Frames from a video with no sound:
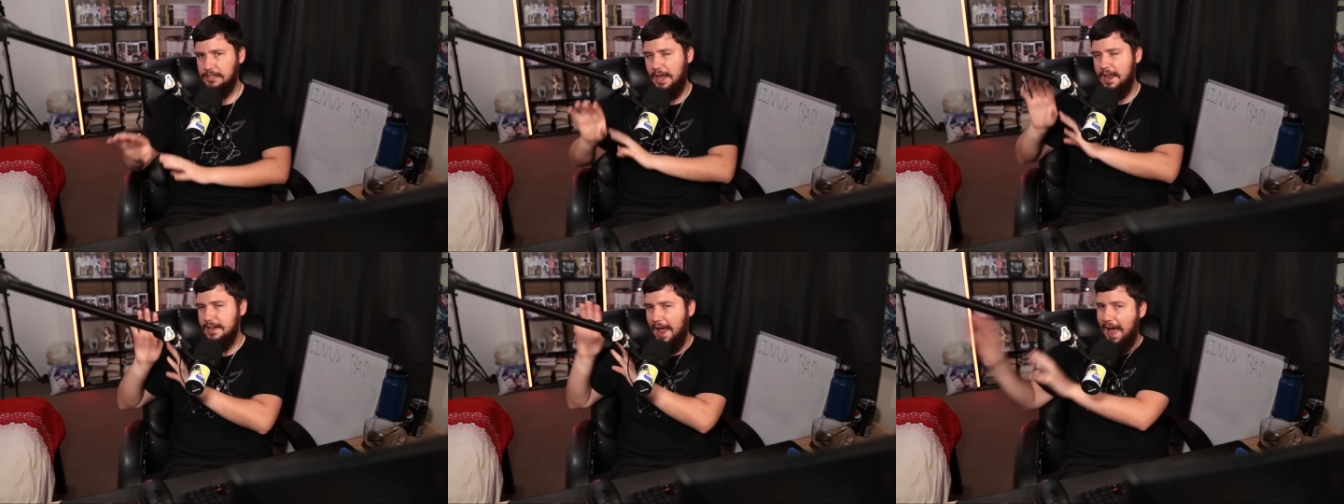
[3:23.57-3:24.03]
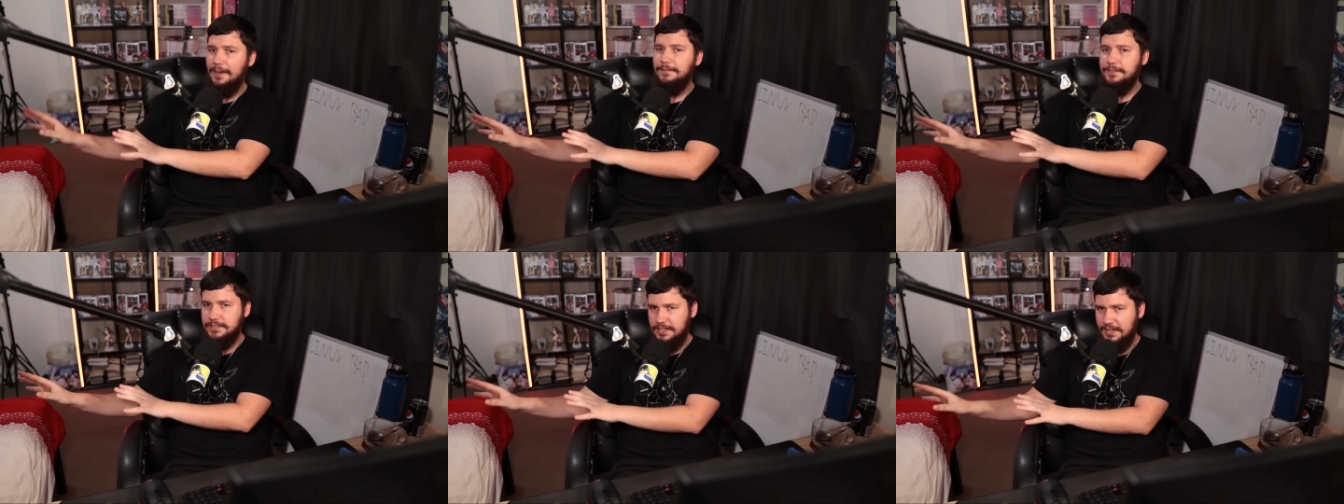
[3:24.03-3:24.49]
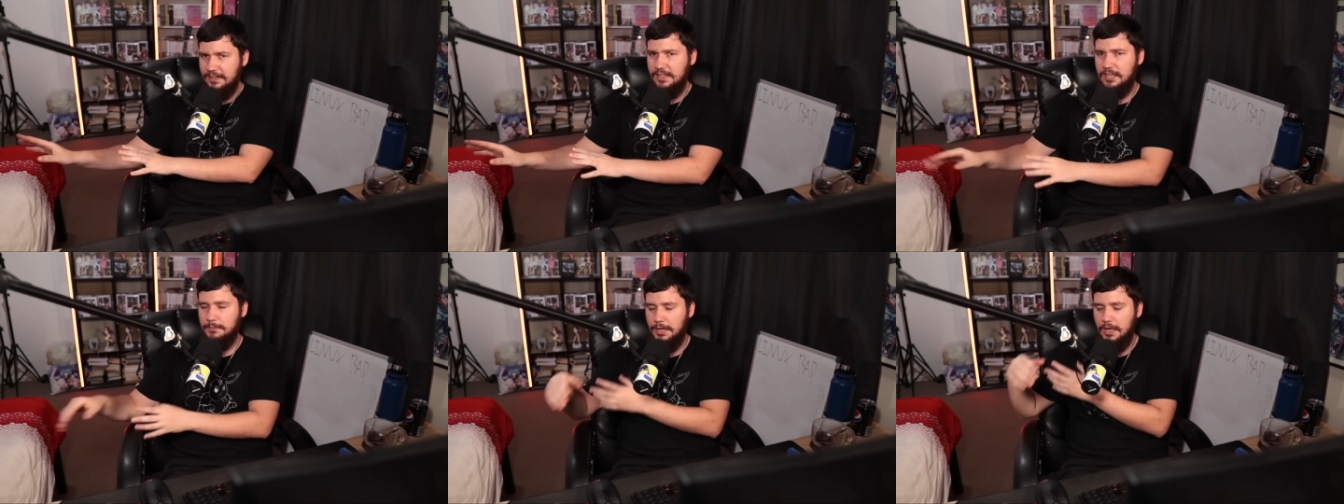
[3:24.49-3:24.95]
and at the
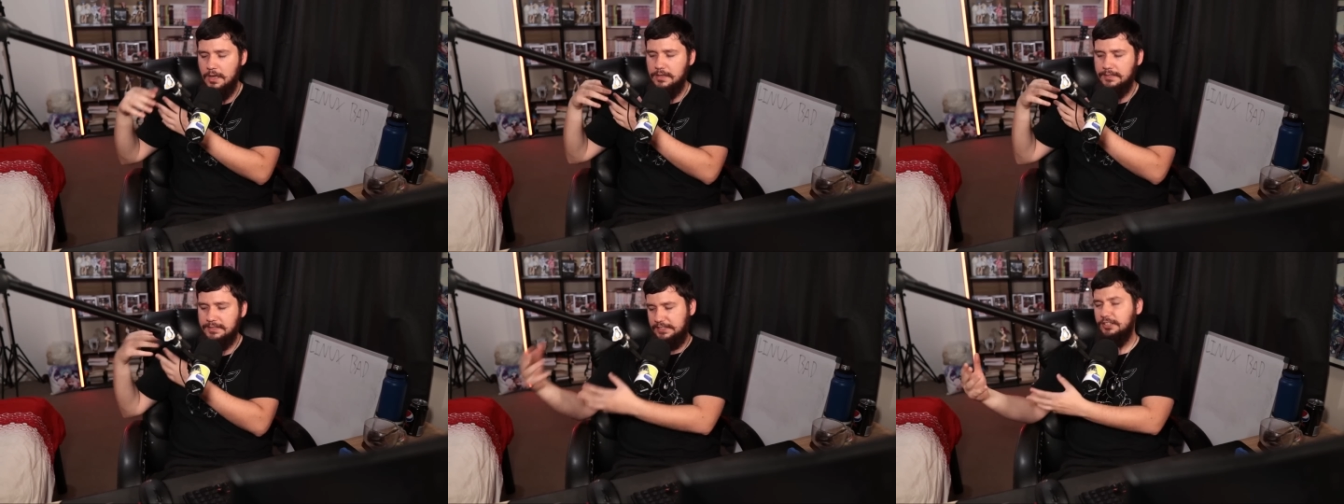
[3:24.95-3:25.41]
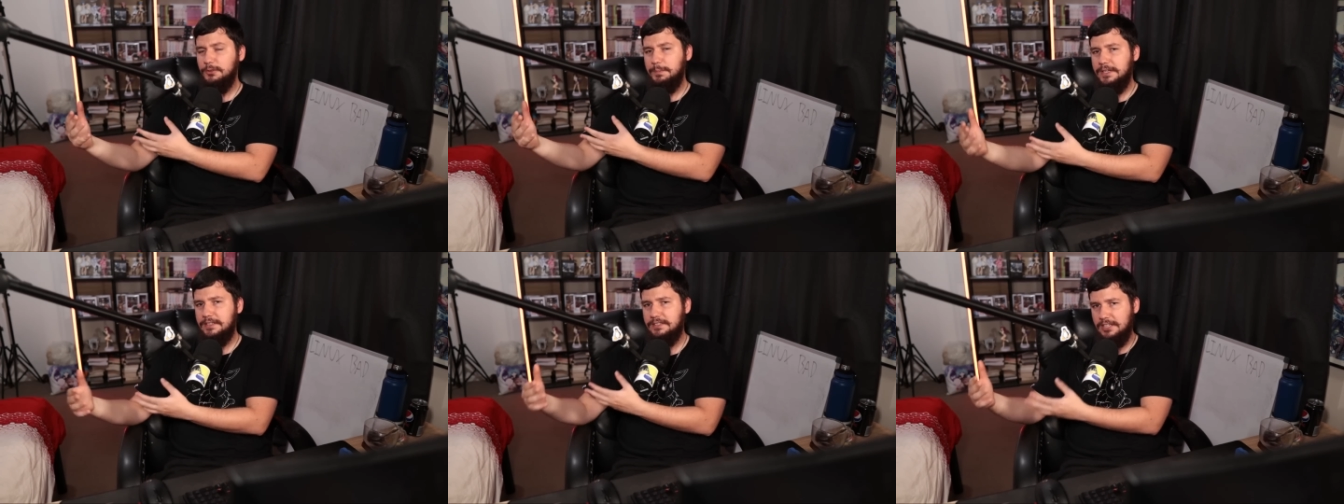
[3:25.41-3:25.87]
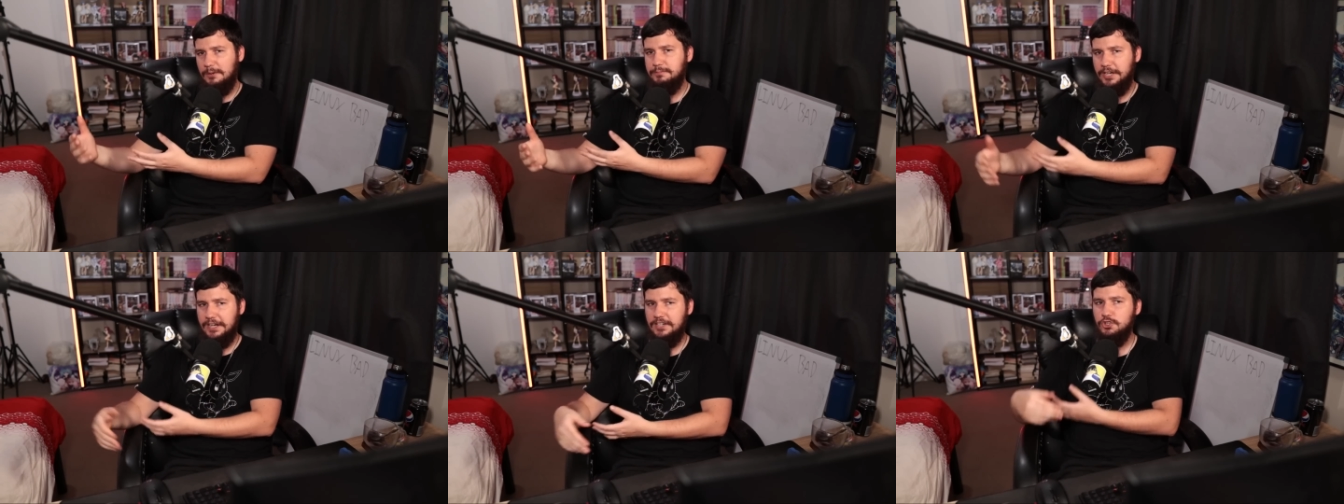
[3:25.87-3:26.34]
time, still being
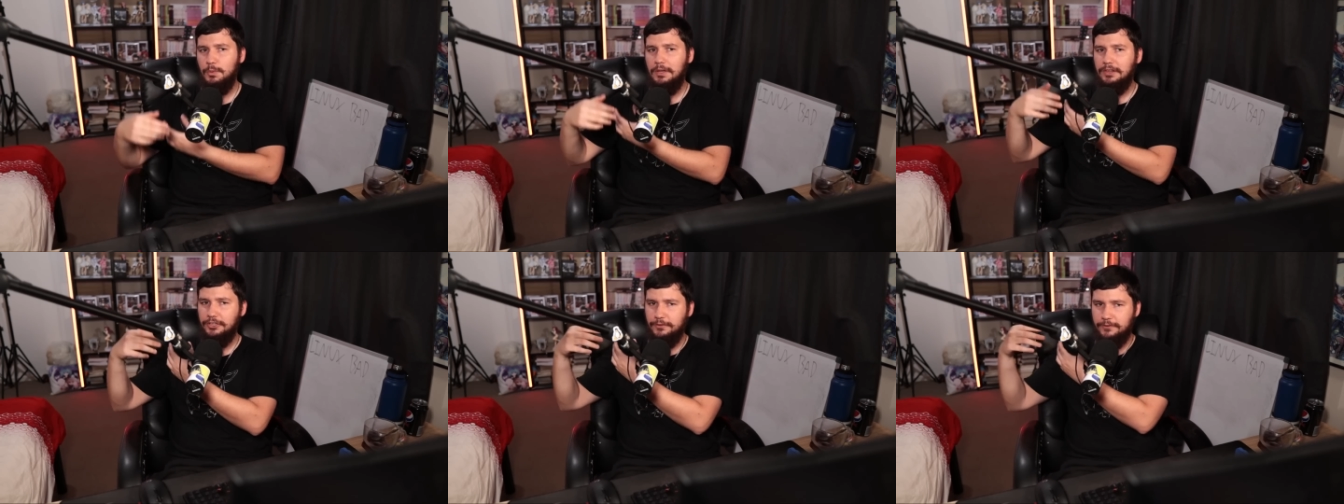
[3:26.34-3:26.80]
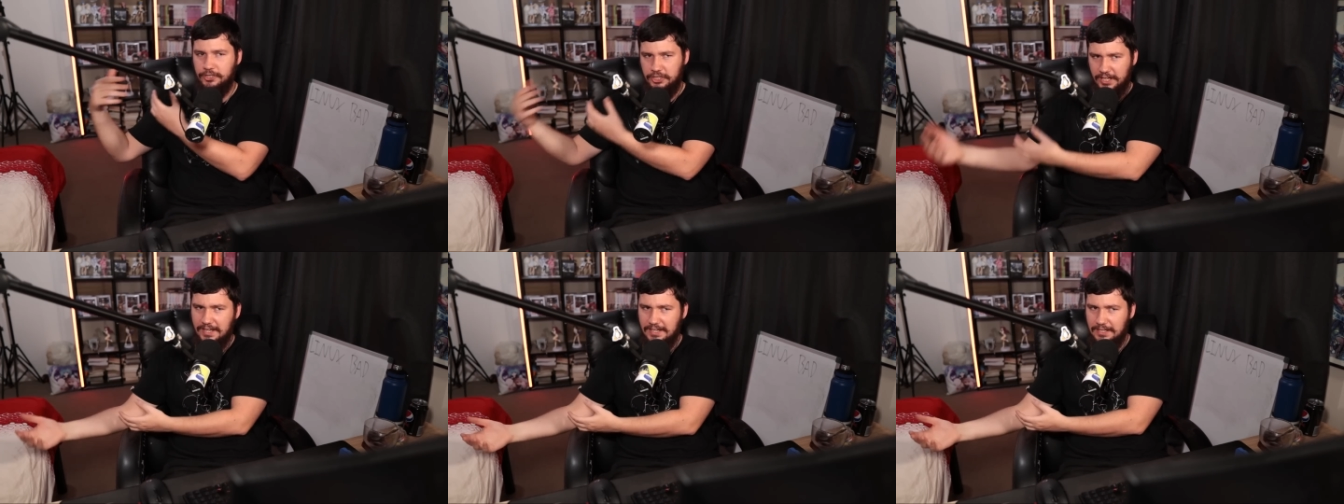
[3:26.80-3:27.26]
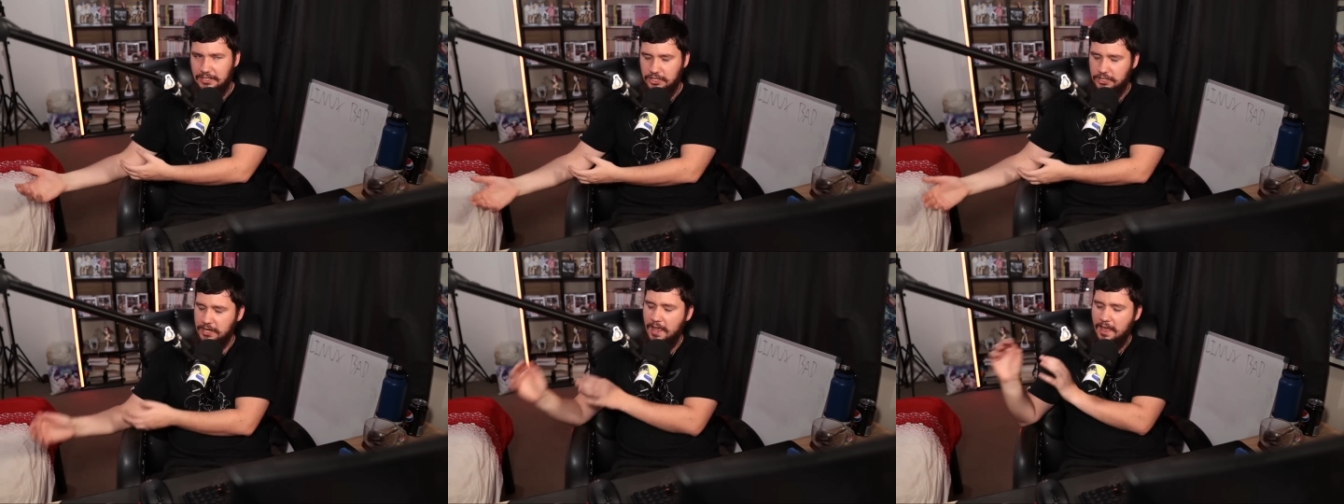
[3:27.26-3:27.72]
subject to a lot of
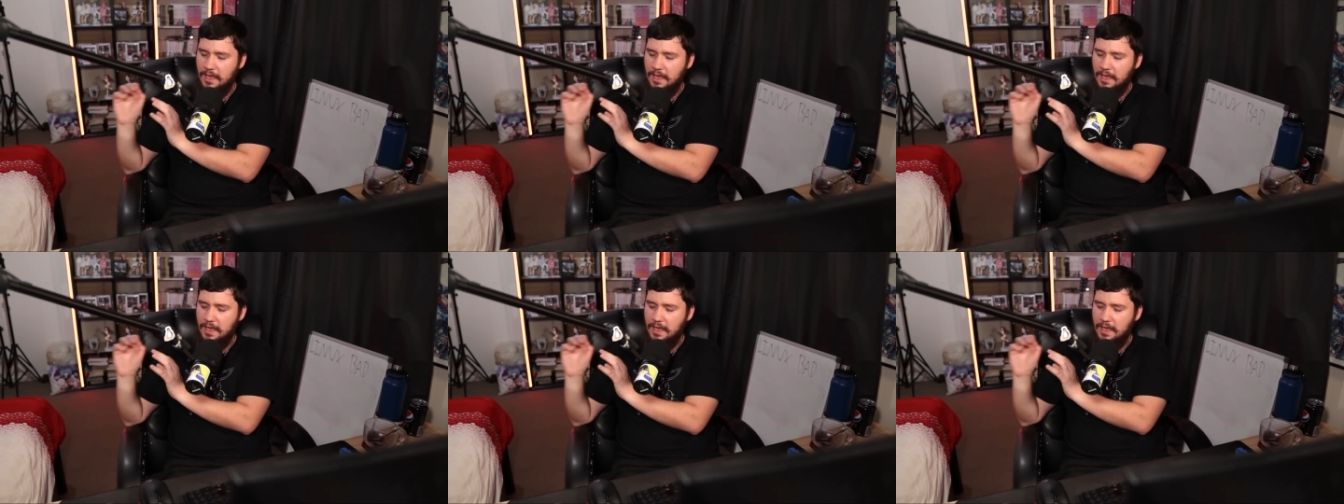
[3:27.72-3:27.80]
change,